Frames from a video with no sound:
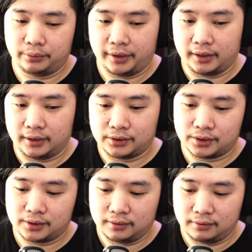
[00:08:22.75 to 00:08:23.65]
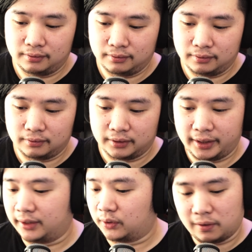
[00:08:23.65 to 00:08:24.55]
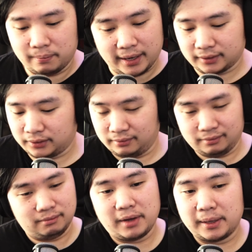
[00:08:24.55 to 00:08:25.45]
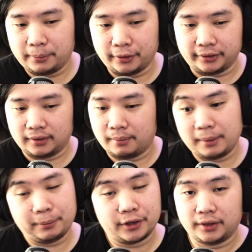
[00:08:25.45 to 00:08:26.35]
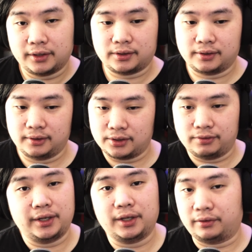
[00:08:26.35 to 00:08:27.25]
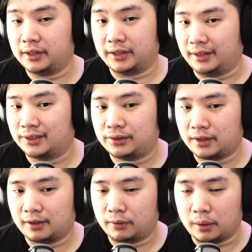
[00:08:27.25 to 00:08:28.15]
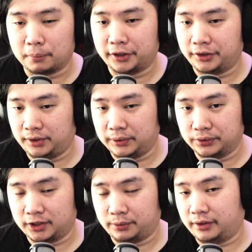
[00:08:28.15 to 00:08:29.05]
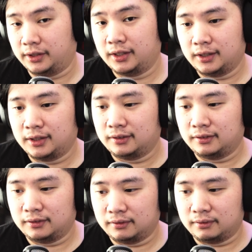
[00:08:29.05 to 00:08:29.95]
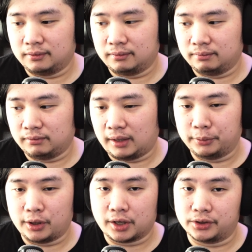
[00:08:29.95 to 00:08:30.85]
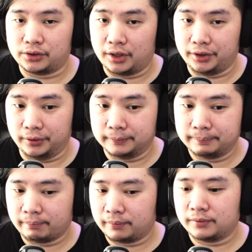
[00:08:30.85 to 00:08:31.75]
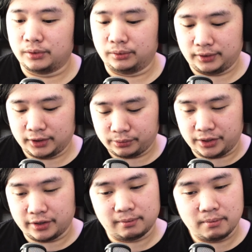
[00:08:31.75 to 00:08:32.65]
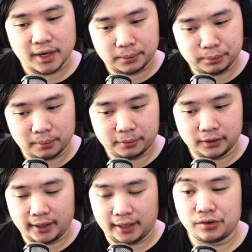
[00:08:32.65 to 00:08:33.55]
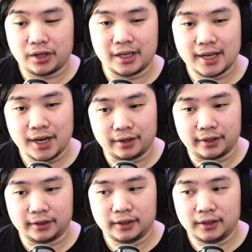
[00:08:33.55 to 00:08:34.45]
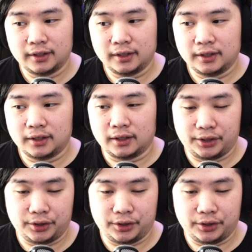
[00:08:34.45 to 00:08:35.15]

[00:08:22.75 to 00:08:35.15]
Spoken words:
Right, so that way it's just, again, going back, the main point of this video really is to not bombard your users with obnoxious audio. So this way you can mix it properly and you can hear it